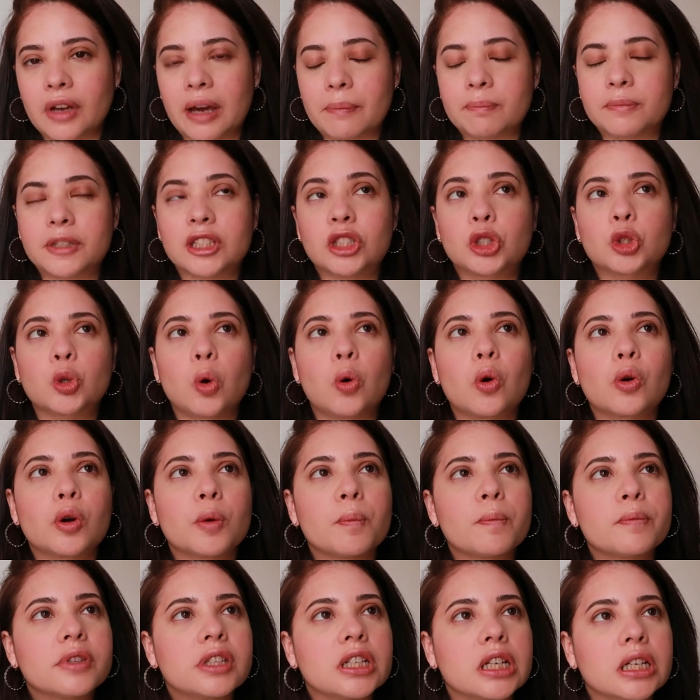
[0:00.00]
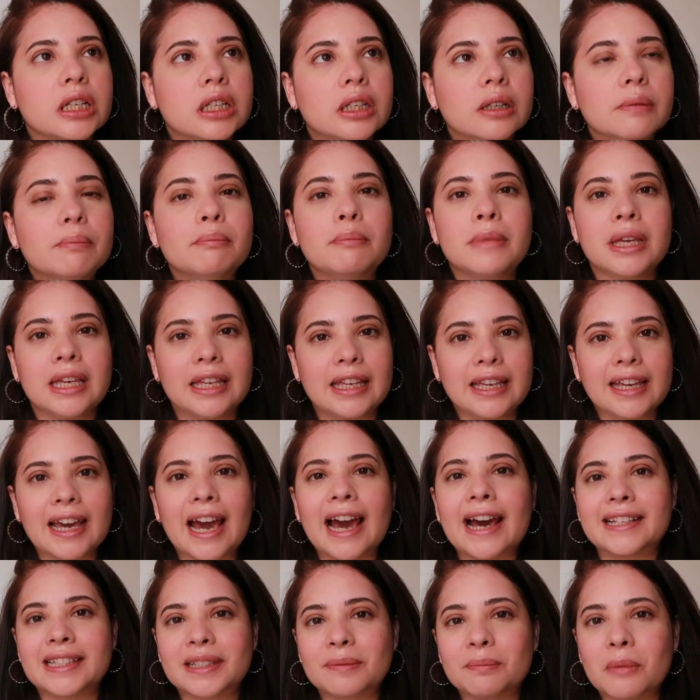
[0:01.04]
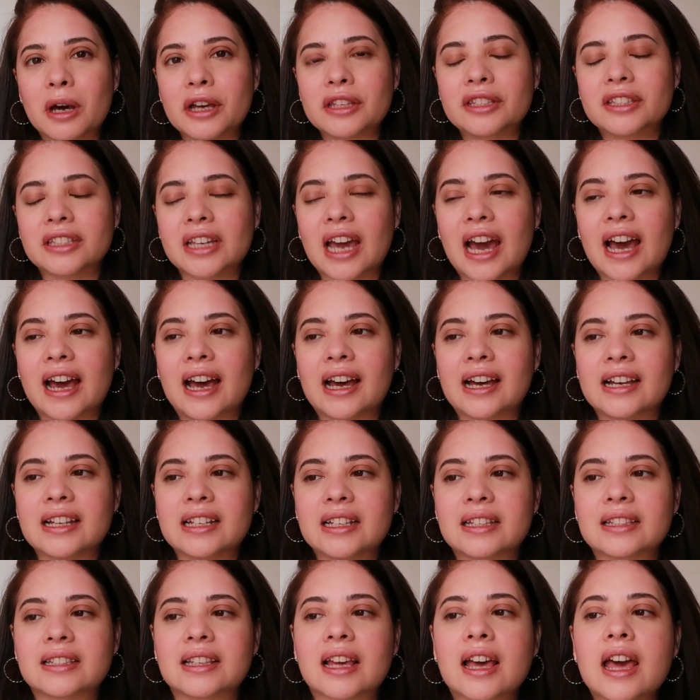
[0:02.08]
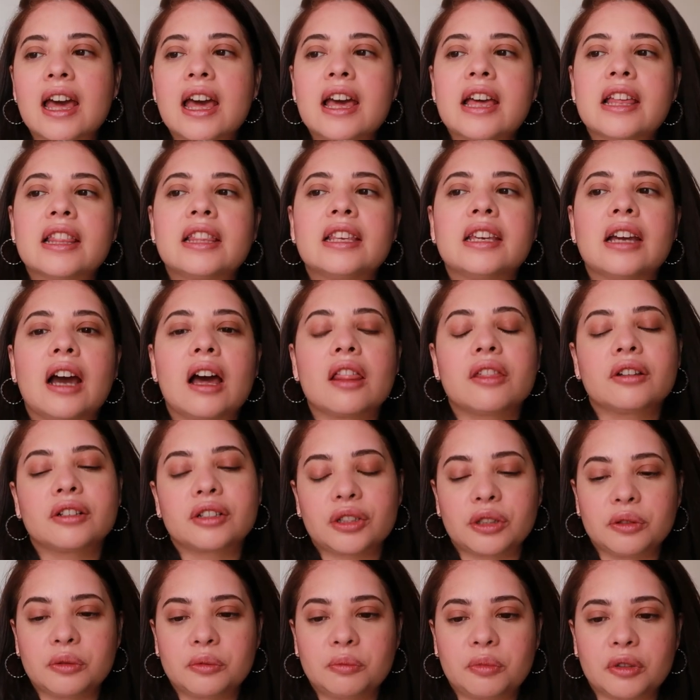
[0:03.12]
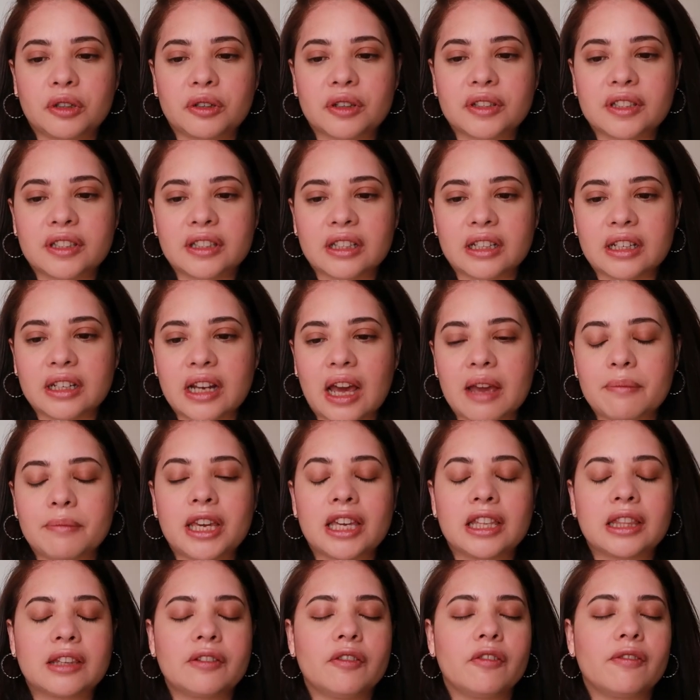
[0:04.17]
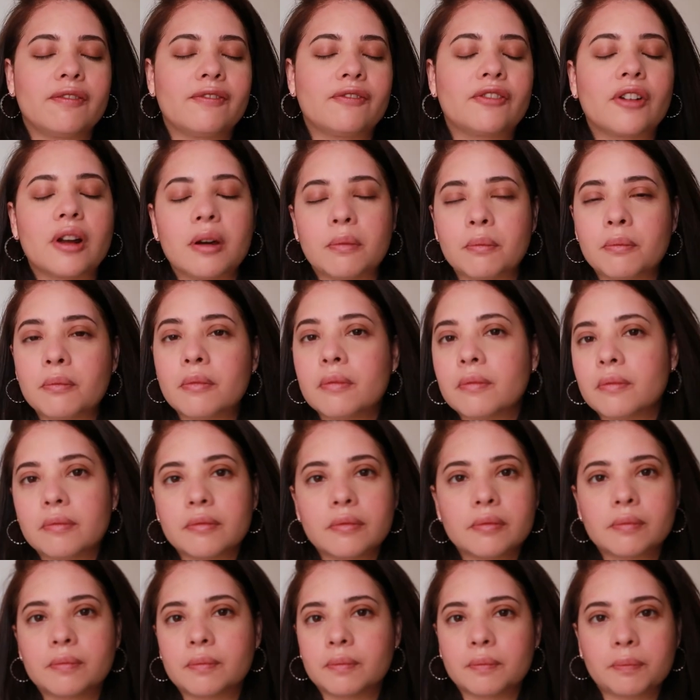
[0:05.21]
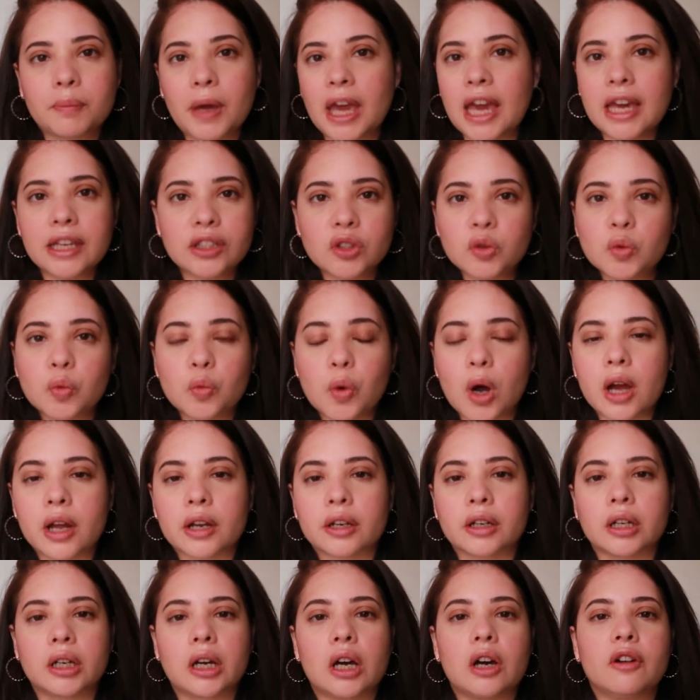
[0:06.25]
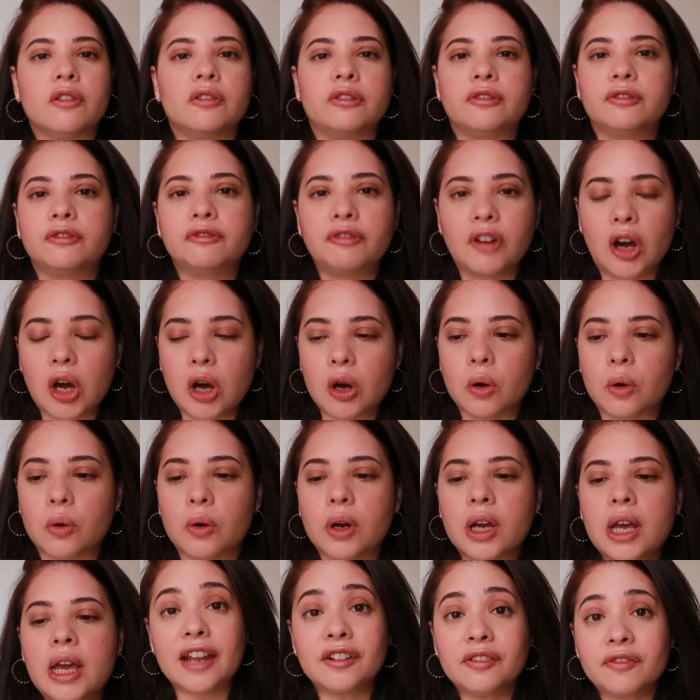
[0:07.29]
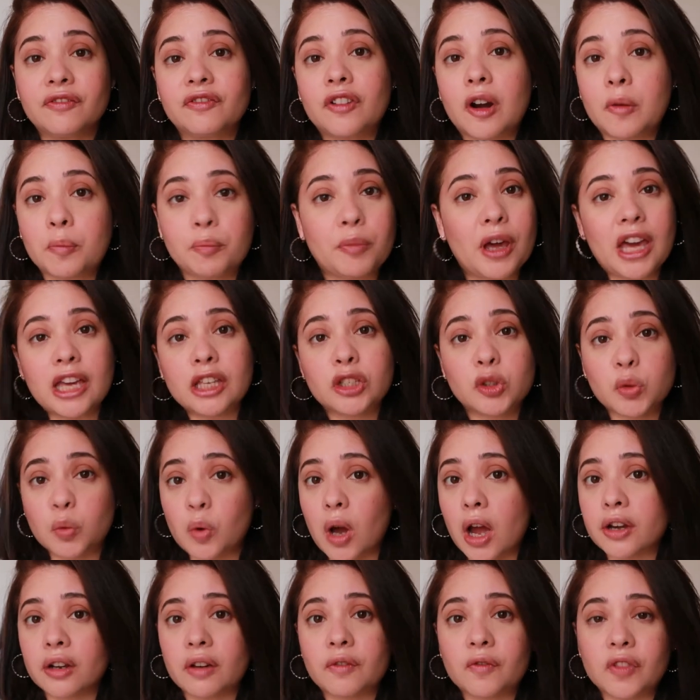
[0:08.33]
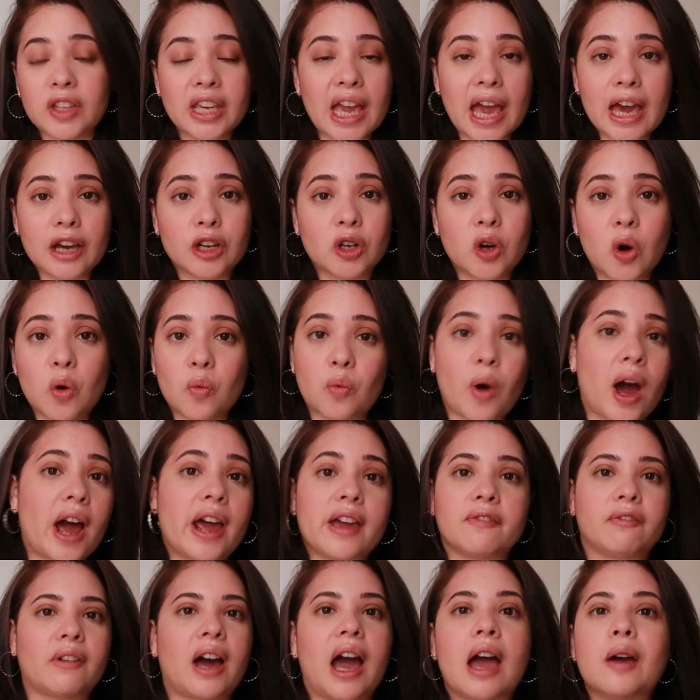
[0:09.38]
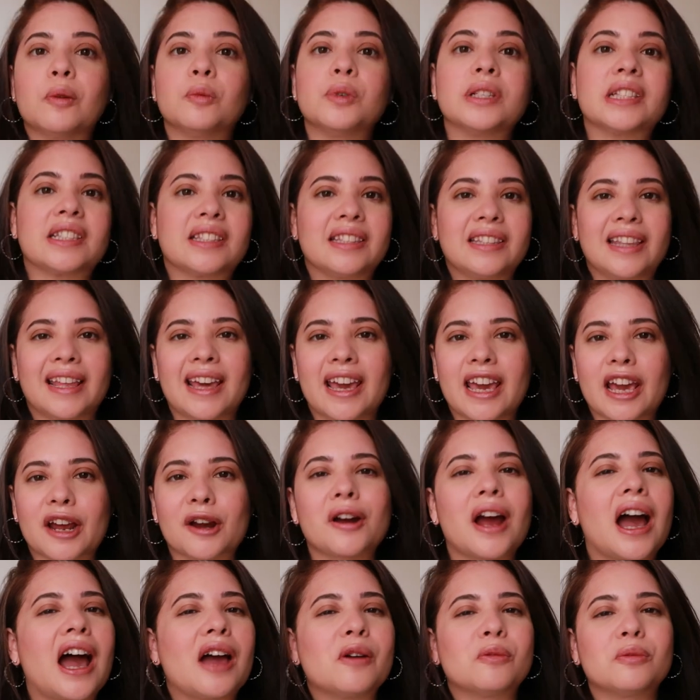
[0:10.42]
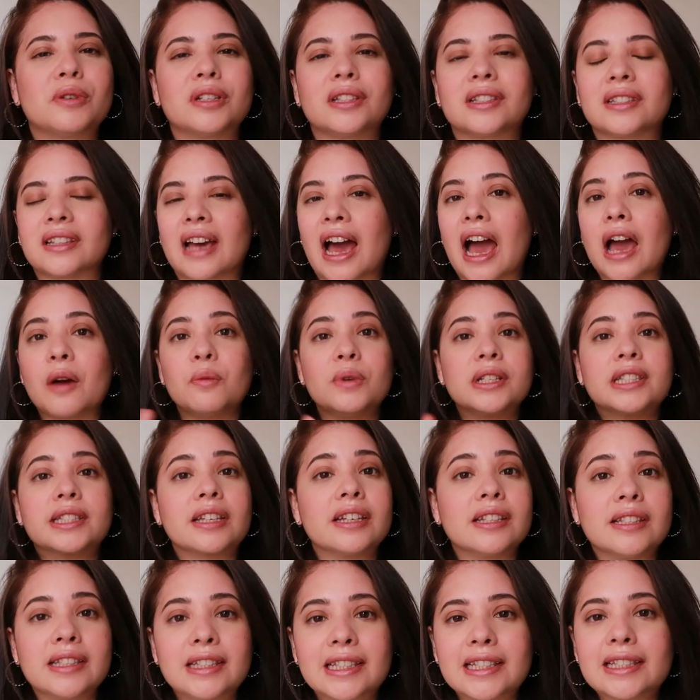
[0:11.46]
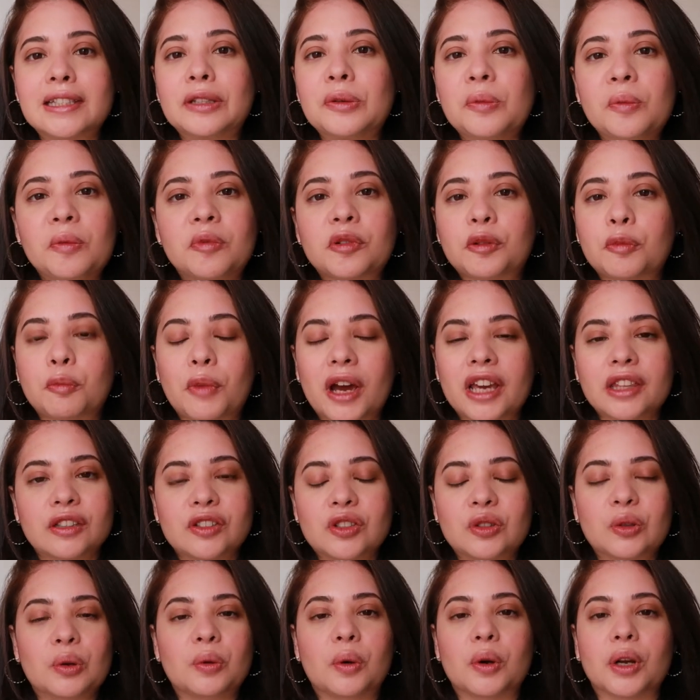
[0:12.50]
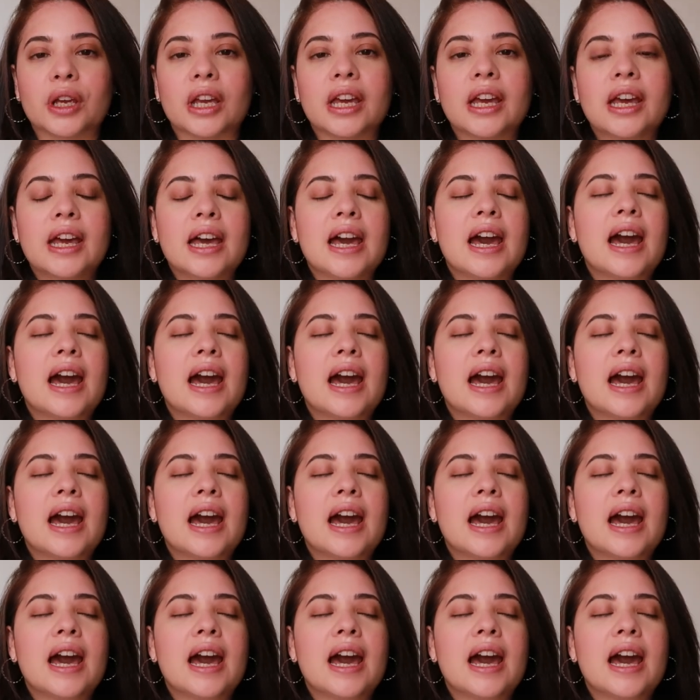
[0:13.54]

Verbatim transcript: absorbed me as much as the other 2 books did. I mean, from page one of Foe and from page one of The Echo Wife, I was there. I was consumed by the story.